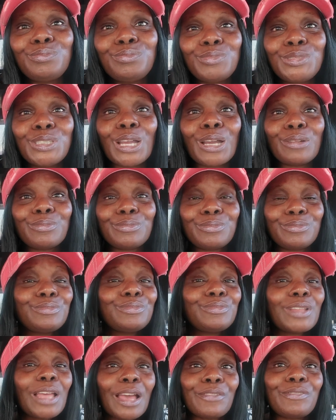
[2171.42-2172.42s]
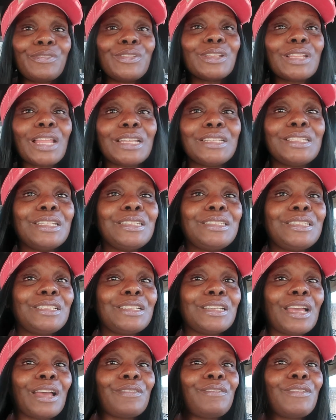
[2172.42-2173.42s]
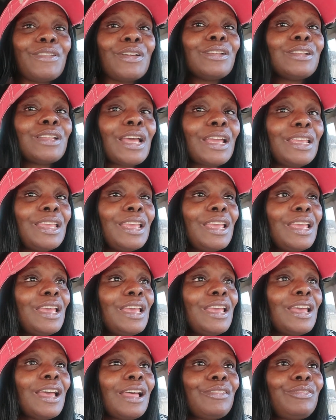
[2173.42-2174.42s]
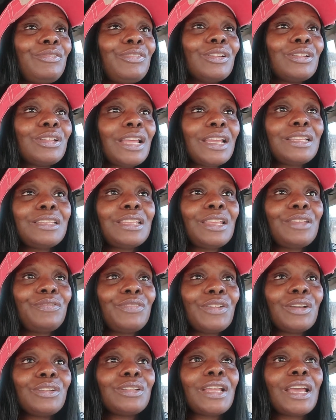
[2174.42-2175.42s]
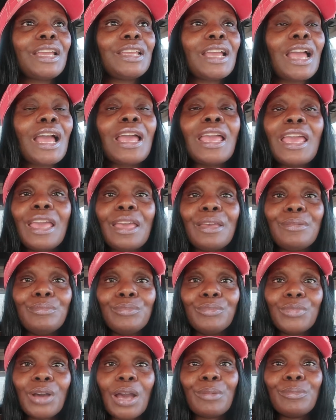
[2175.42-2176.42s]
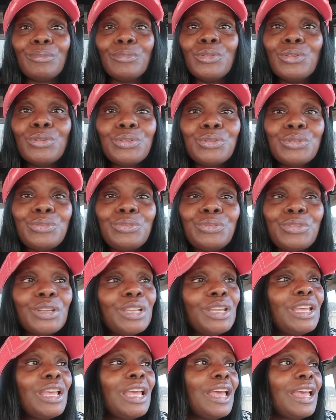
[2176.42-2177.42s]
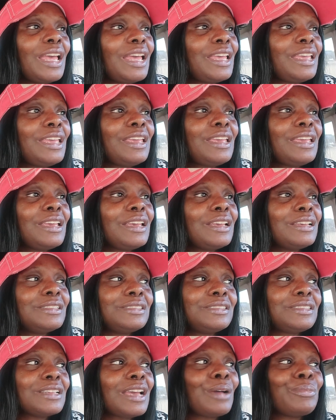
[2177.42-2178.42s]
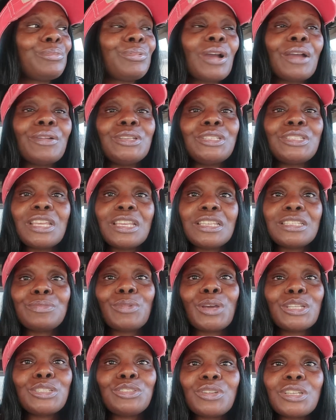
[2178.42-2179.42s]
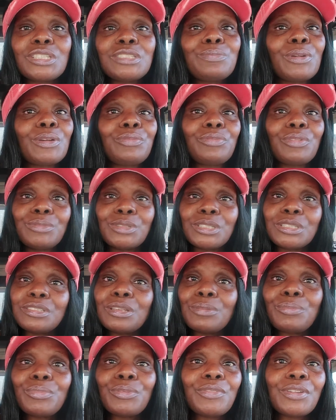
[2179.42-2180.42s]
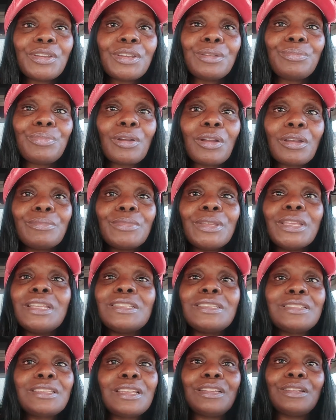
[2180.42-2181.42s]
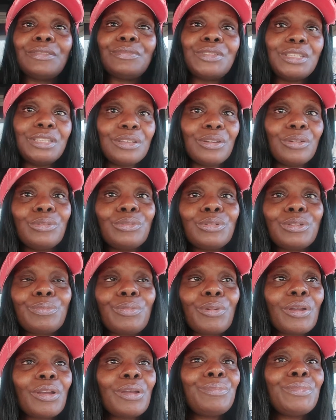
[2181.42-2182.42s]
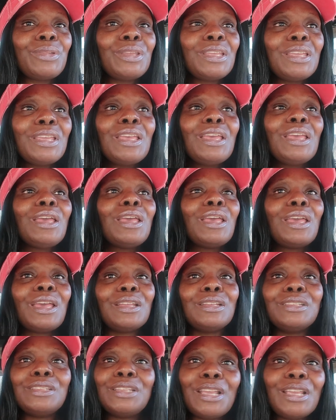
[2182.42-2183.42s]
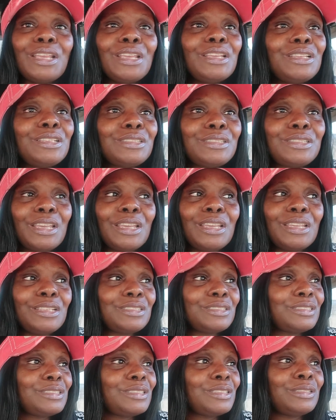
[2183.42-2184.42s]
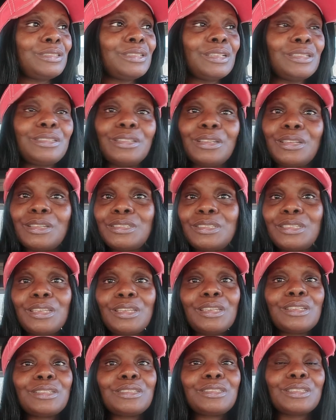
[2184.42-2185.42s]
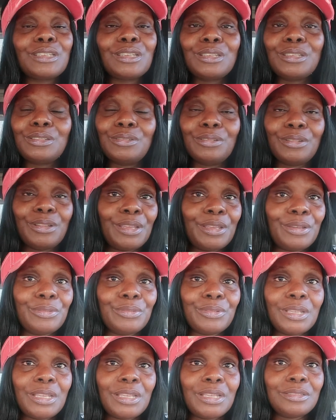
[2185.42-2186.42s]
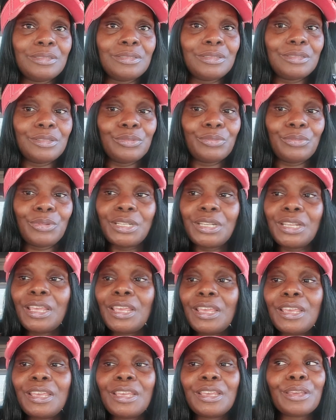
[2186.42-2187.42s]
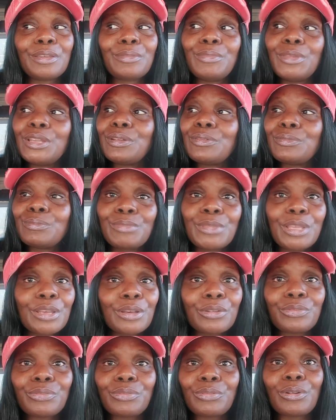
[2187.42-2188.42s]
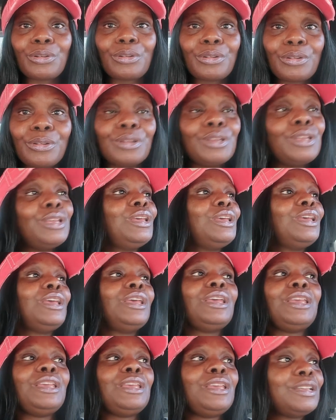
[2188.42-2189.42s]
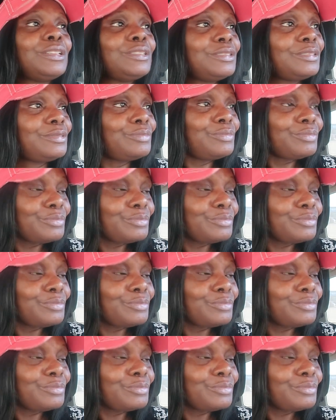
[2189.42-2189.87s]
Yep, I feel like they did it. I felt like I feel like they felt like I had a move and I probably changed my address but from the temporary apartment instead of the old apartment and they they they took a chance and and, and went ahead and committed mail fraud and